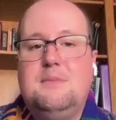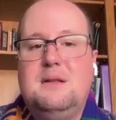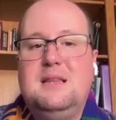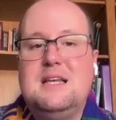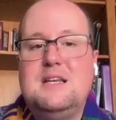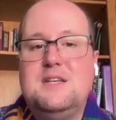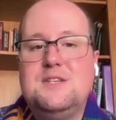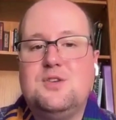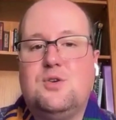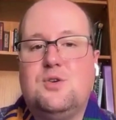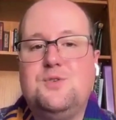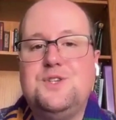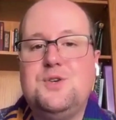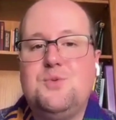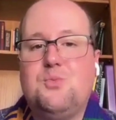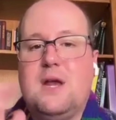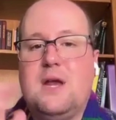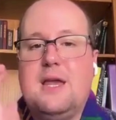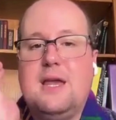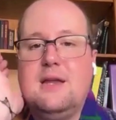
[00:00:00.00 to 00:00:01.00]
But let us
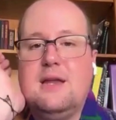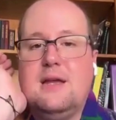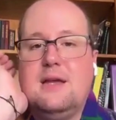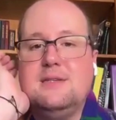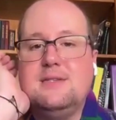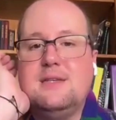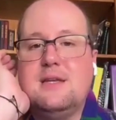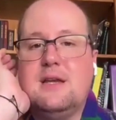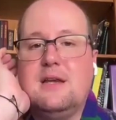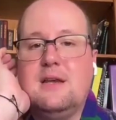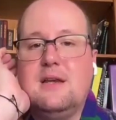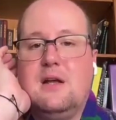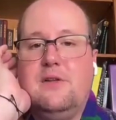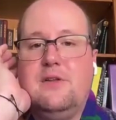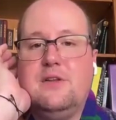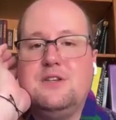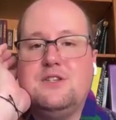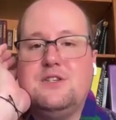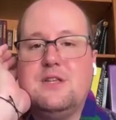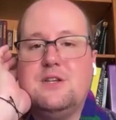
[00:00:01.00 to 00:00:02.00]
also recognize and
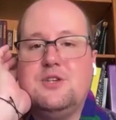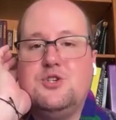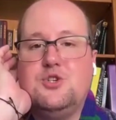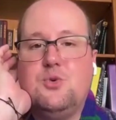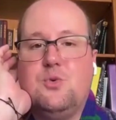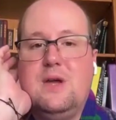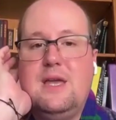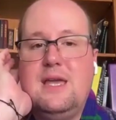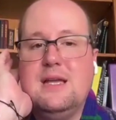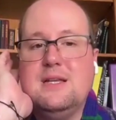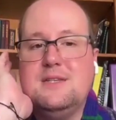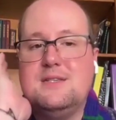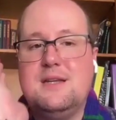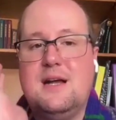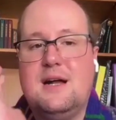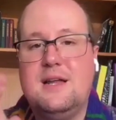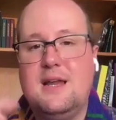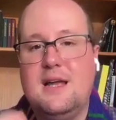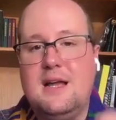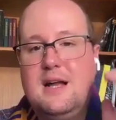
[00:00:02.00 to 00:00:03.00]
acknowledge that joy is
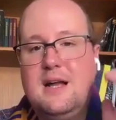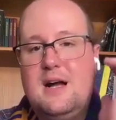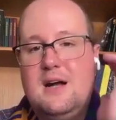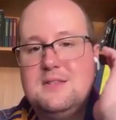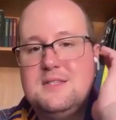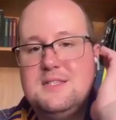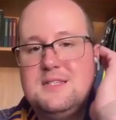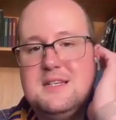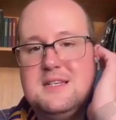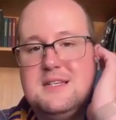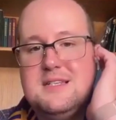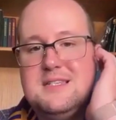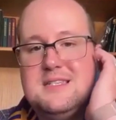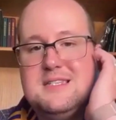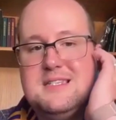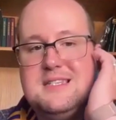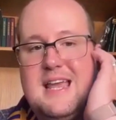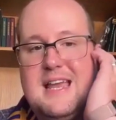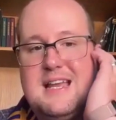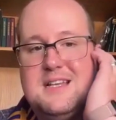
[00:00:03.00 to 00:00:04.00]
not a constant
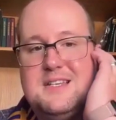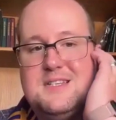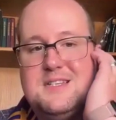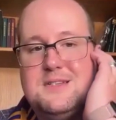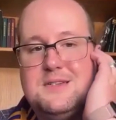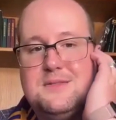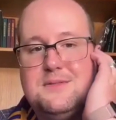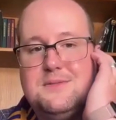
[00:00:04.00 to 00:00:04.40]
state.